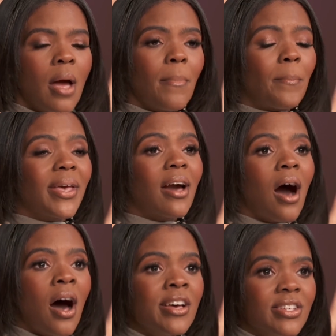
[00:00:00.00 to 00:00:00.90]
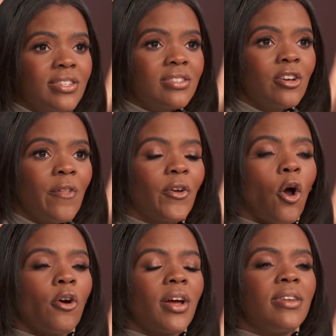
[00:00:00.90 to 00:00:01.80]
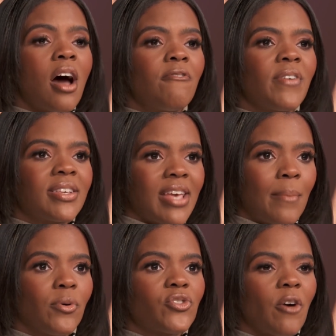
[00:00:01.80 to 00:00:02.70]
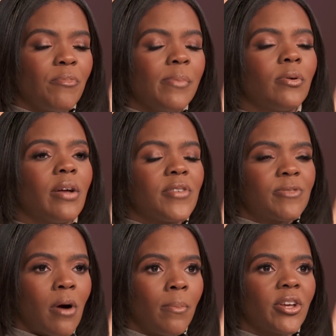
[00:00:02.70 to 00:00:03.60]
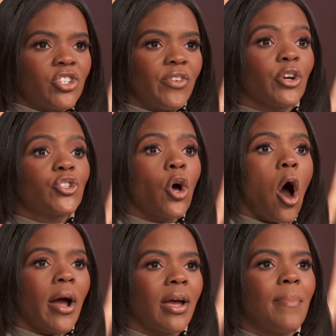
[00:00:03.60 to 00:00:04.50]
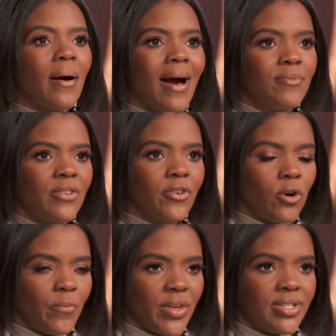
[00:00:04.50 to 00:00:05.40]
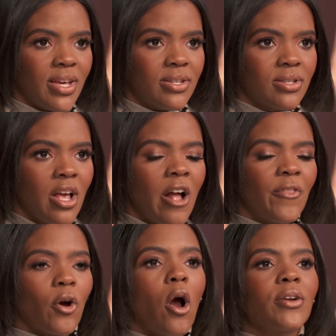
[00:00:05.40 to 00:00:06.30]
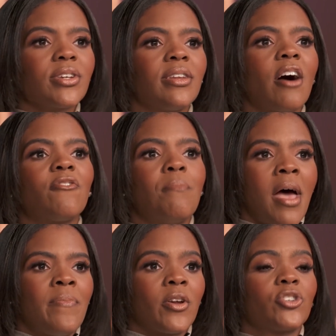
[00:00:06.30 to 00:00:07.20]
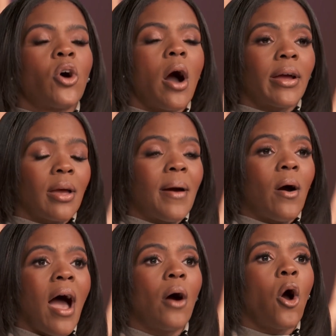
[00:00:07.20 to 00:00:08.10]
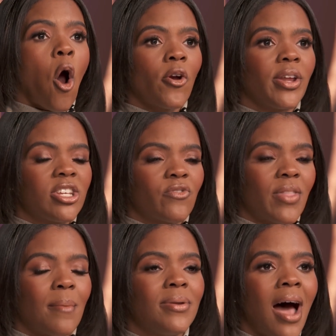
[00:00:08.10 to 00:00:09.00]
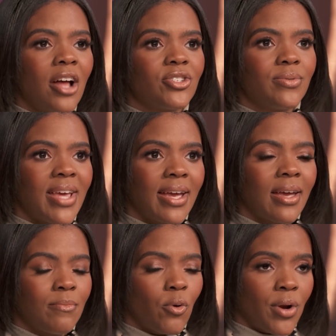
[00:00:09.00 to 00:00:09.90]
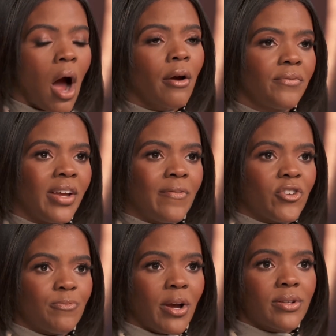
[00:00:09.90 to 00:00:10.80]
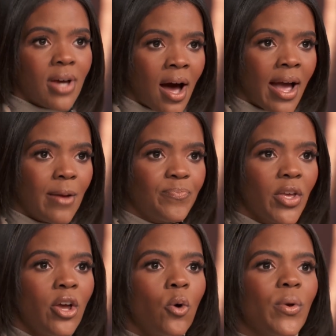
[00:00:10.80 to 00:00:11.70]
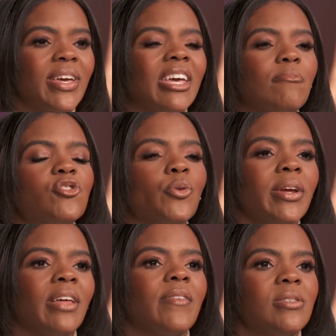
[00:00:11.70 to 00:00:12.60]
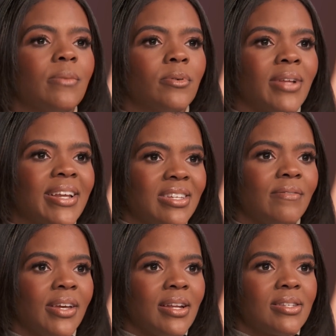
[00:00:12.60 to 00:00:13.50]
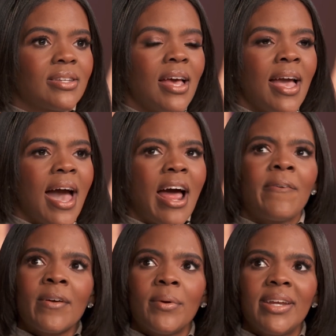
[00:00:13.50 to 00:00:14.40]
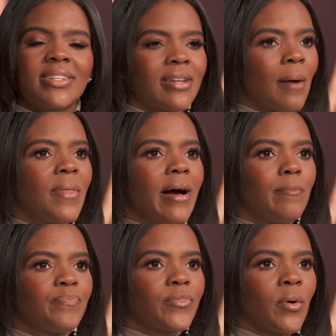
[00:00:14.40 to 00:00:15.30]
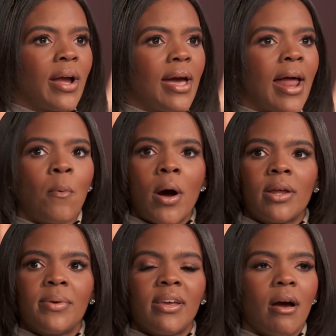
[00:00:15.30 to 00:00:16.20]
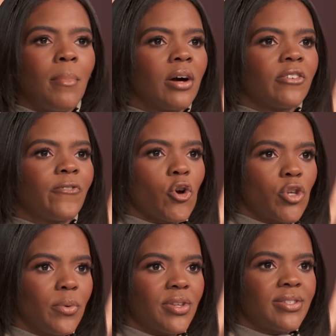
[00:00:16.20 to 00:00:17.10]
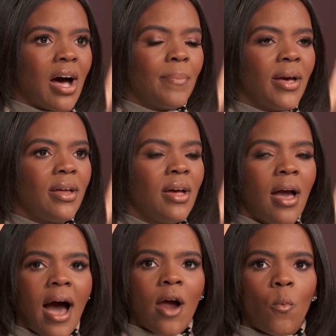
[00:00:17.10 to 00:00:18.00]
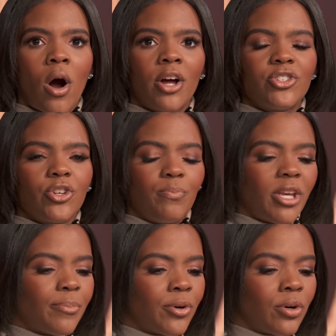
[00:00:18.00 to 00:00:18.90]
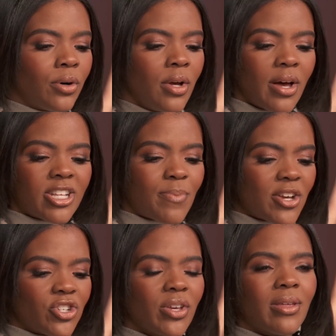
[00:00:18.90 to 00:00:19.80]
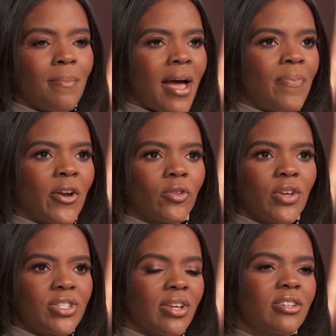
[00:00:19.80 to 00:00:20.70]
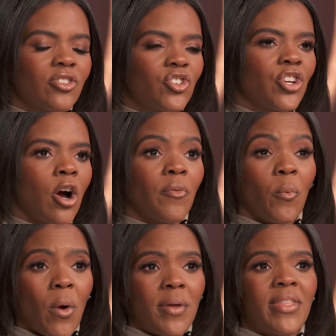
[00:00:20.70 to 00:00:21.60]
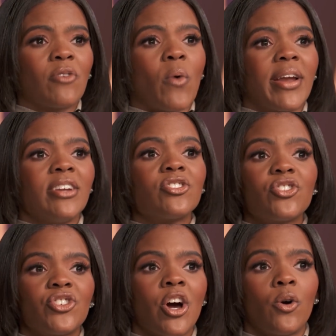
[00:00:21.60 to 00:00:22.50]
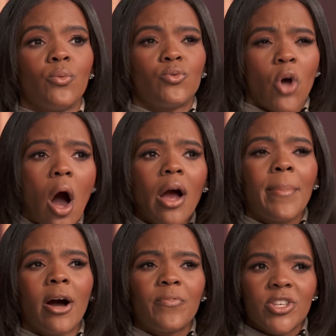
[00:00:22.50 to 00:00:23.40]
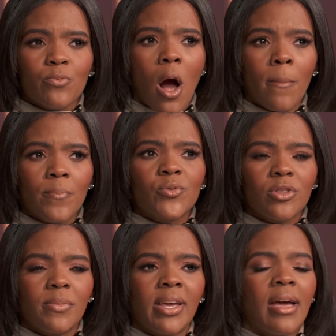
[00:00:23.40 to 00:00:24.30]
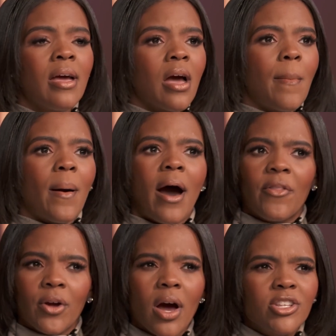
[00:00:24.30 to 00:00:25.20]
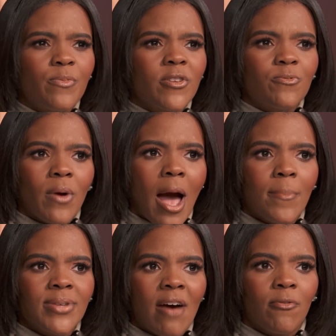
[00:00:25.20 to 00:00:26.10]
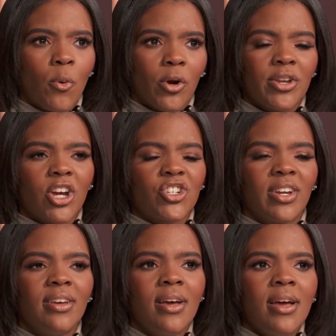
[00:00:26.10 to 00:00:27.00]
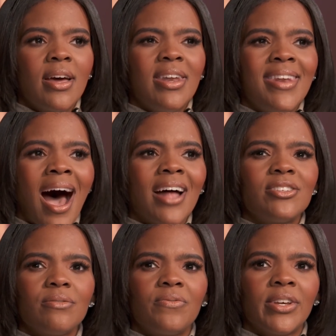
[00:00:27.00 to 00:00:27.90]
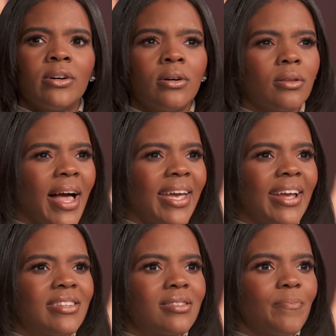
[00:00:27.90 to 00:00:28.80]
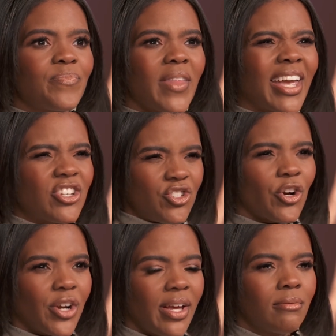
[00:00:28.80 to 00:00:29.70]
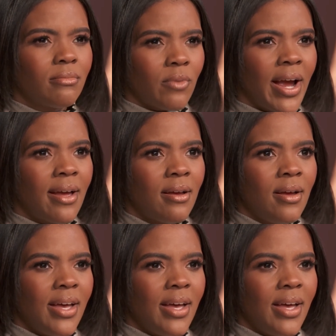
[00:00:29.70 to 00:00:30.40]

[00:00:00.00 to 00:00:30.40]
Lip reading: But because there aren't enough examples of people in this public sphere talking about how difficult this is, there aren't enough men that are talking about how hard it is for them not to take in pornography in their spare time, we keep treating these people like deviants. And I think that we need to stop that, right? And I want to be among the first people to stop it. I want people, especially the men that are listening to the show and the women that write into the show who talk about these problems with me, about how their husbands perhaps have a porn addiction, not to feel like it's like it's dirty, right?